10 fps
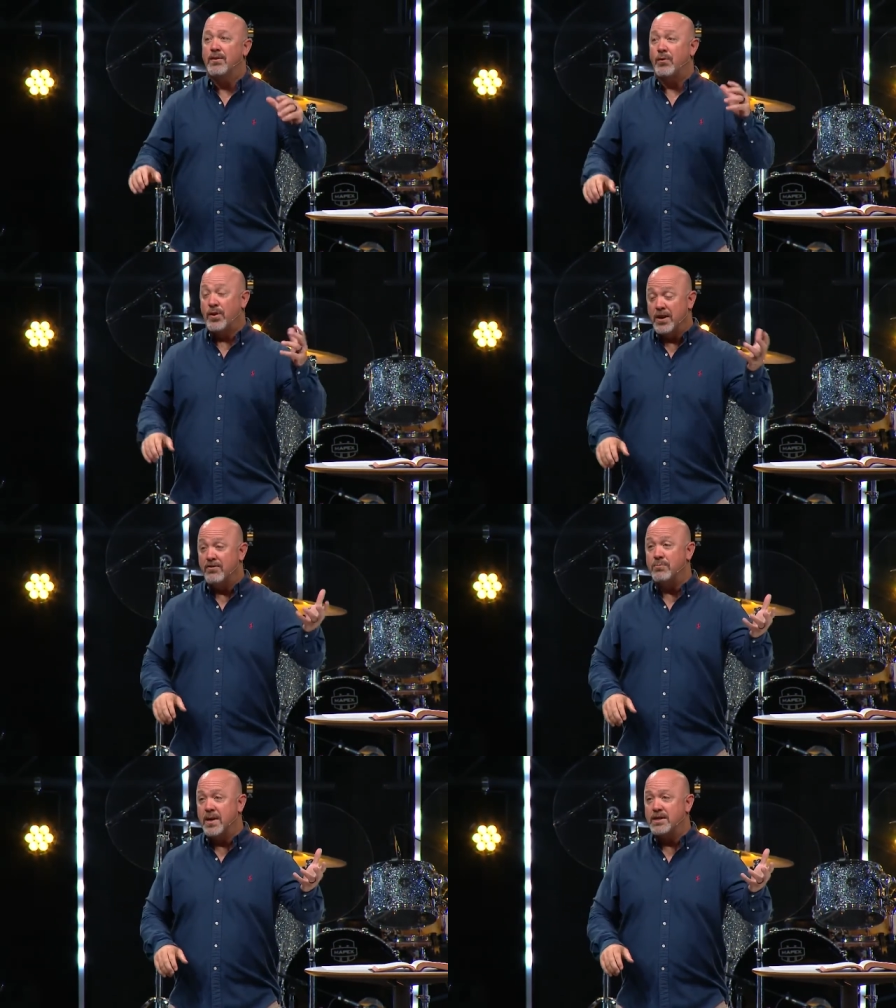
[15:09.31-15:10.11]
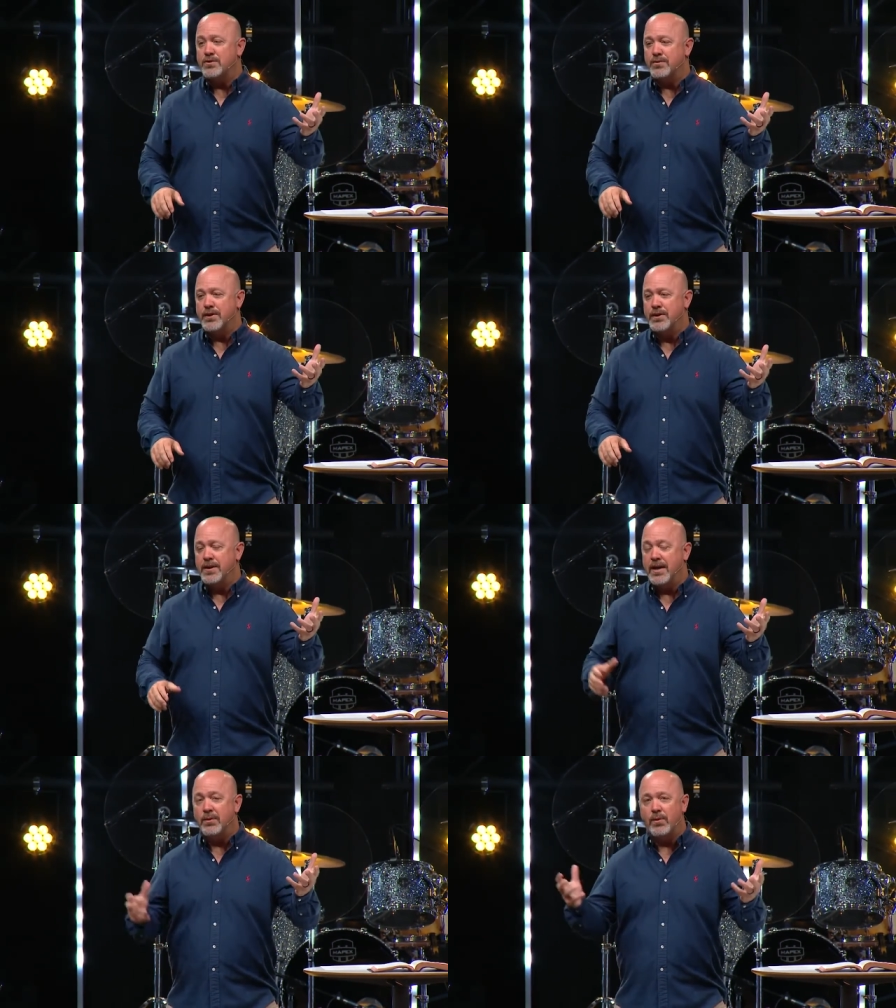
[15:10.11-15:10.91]
one of much fruit
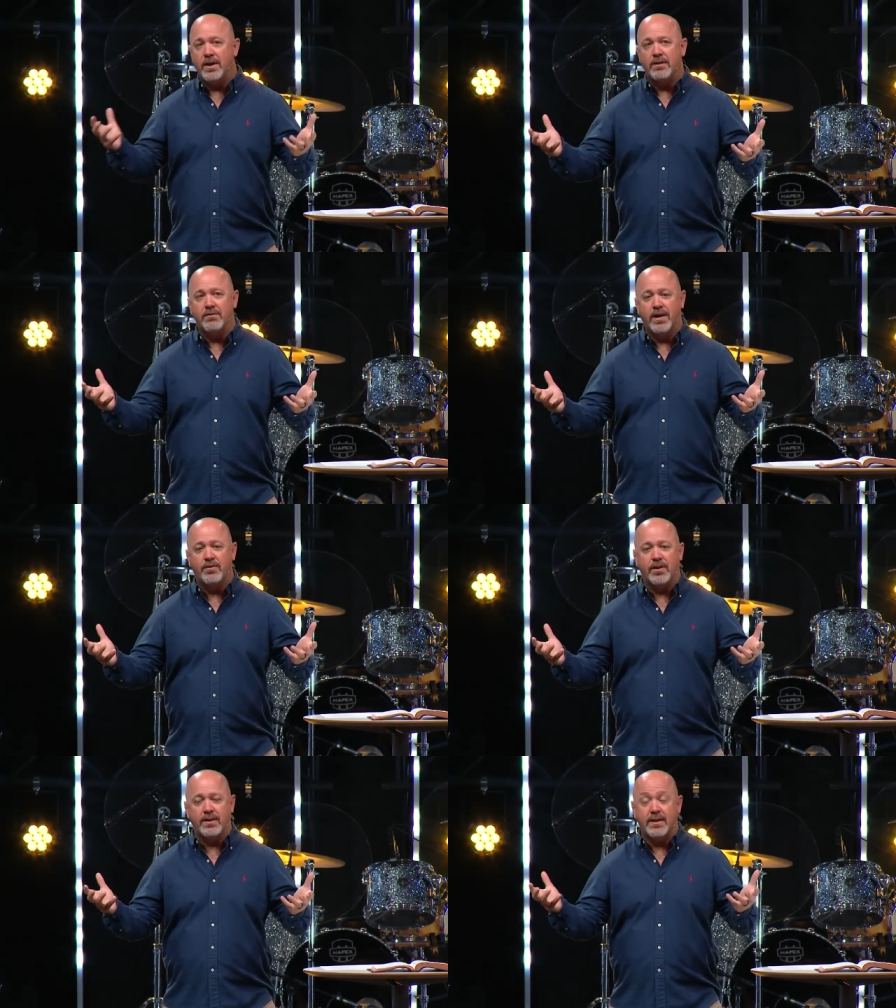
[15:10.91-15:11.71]
and one of nothing.